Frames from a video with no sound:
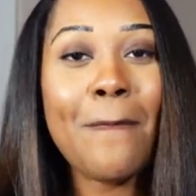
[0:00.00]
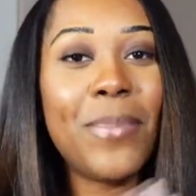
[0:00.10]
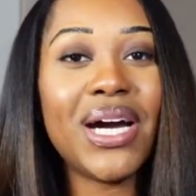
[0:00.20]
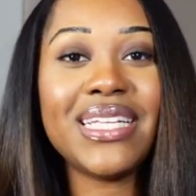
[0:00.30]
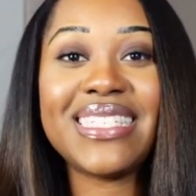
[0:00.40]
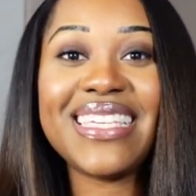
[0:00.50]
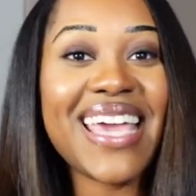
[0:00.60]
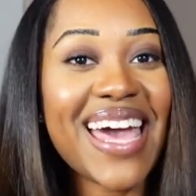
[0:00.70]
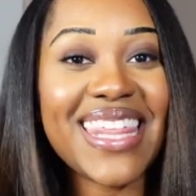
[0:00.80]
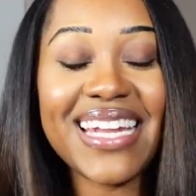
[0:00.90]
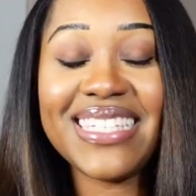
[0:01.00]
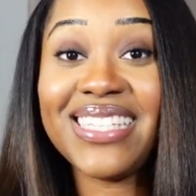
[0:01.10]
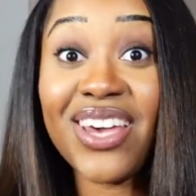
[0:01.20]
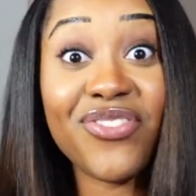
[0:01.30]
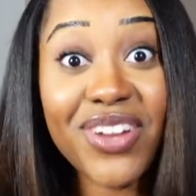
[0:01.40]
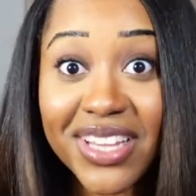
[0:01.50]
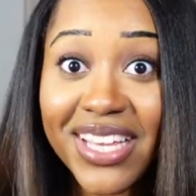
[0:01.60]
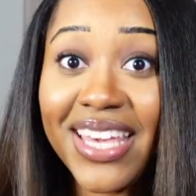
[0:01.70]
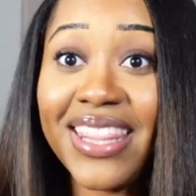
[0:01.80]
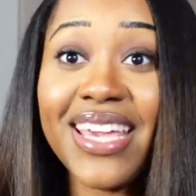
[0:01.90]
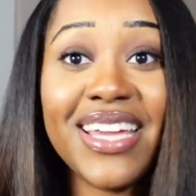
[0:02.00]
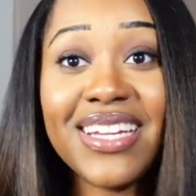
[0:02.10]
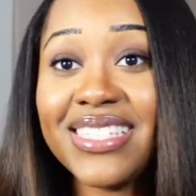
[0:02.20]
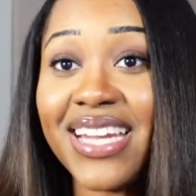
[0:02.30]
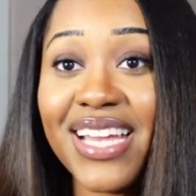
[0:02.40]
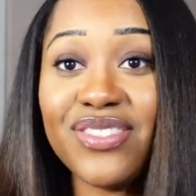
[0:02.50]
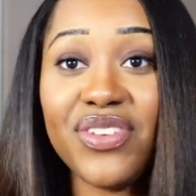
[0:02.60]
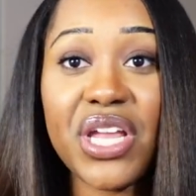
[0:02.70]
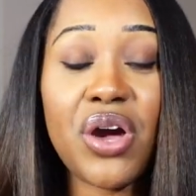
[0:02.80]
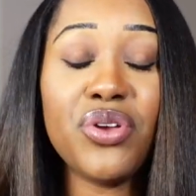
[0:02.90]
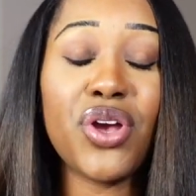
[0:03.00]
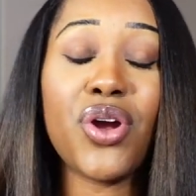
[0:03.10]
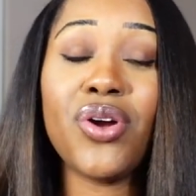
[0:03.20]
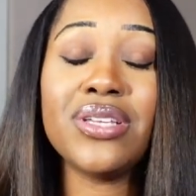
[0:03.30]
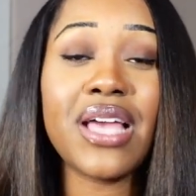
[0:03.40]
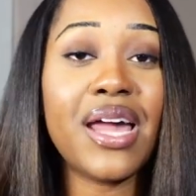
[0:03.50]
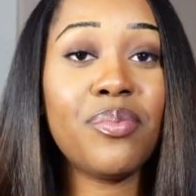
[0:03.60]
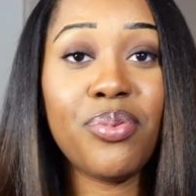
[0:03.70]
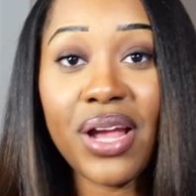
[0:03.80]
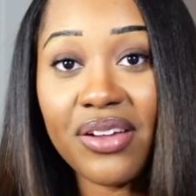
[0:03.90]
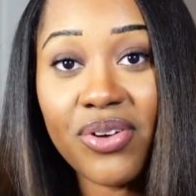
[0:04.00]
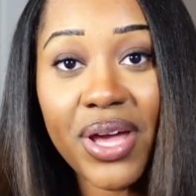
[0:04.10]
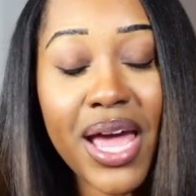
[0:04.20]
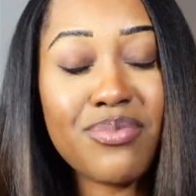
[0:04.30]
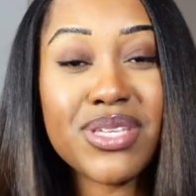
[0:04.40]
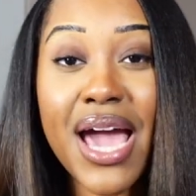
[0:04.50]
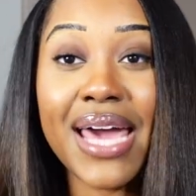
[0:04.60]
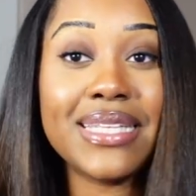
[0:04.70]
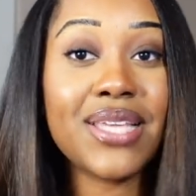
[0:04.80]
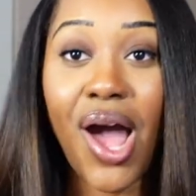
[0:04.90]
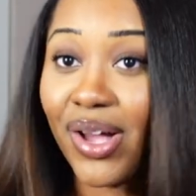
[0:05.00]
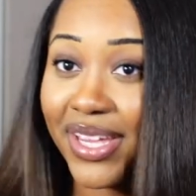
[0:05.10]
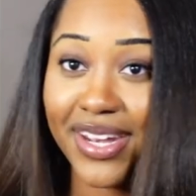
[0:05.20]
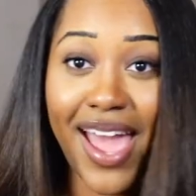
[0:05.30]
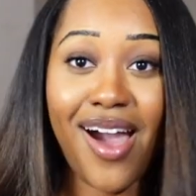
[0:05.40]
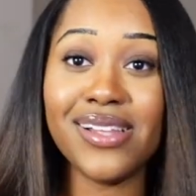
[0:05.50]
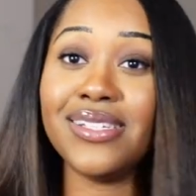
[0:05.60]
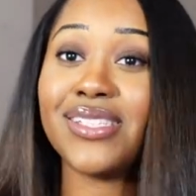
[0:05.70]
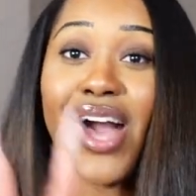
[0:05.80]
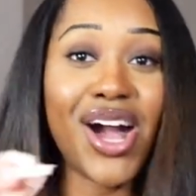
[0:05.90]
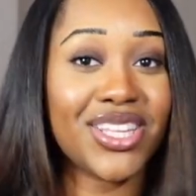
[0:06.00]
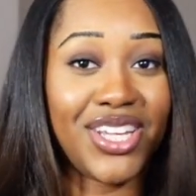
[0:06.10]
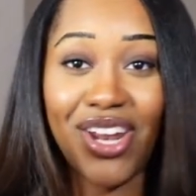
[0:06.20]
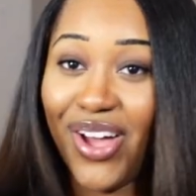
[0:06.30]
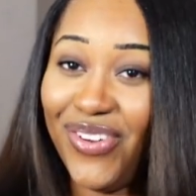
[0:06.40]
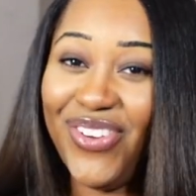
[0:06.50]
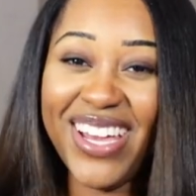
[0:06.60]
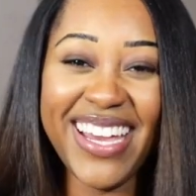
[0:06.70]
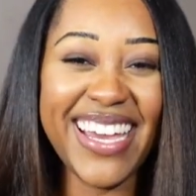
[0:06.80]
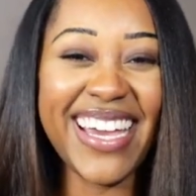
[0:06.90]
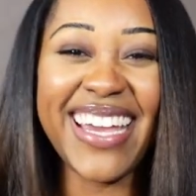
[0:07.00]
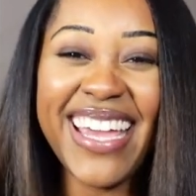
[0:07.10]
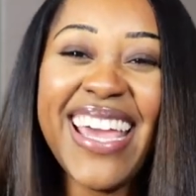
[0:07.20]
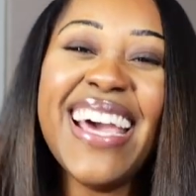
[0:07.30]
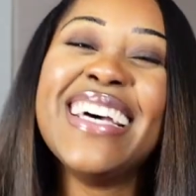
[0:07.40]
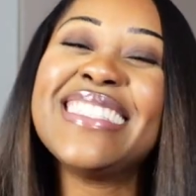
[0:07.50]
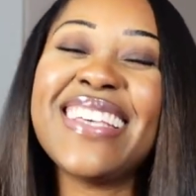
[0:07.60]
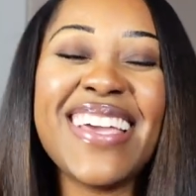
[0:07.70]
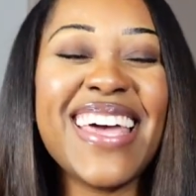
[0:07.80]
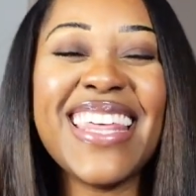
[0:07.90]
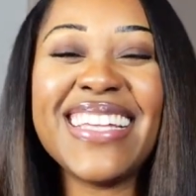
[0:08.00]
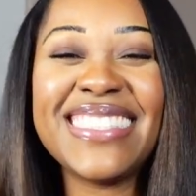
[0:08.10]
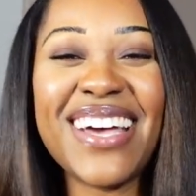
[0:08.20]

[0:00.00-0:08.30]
But yeah, that is definitely the end of today's video. Your girl is out of breath, okay? I'm tired of talking now. I done talked enough. So yeah, that's